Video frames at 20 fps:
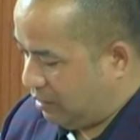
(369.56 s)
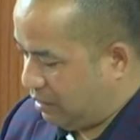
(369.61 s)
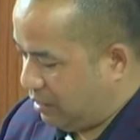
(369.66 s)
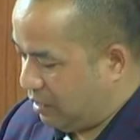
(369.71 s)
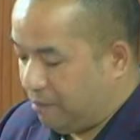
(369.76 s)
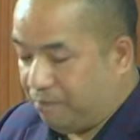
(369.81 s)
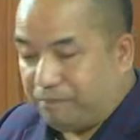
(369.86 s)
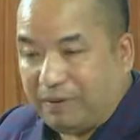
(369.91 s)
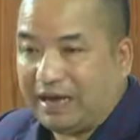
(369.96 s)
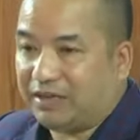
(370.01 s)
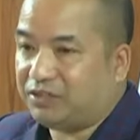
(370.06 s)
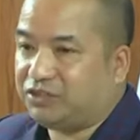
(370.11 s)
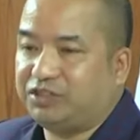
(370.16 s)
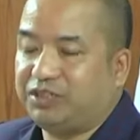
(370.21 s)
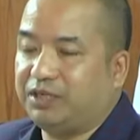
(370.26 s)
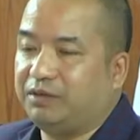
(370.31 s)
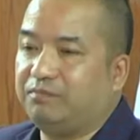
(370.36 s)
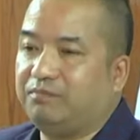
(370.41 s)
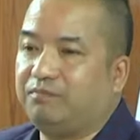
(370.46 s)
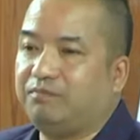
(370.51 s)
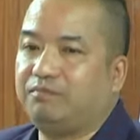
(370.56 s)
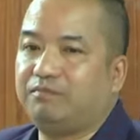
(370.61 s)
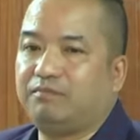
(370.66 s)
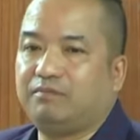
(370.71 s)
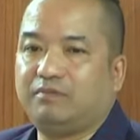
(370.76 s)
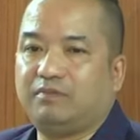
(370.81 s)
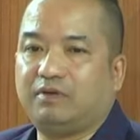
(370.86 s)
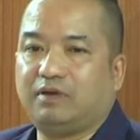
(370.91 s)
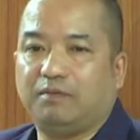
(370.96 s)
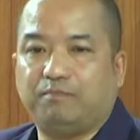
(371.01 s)
a bad shape,
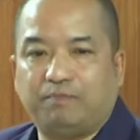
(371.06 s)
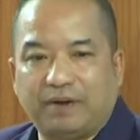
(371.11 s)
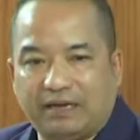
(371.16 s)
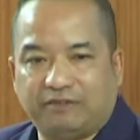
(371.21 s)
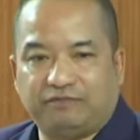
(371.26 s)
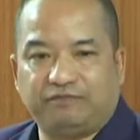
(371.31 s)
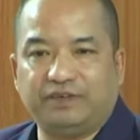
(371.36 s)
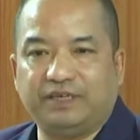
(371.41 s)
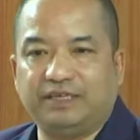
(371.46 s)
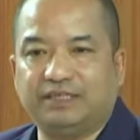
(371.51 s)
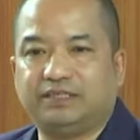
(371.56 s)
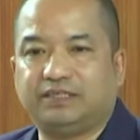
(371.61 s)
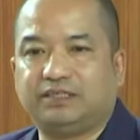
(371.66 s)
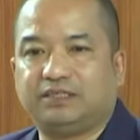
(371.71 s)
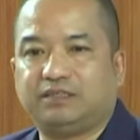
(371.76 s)
a bad face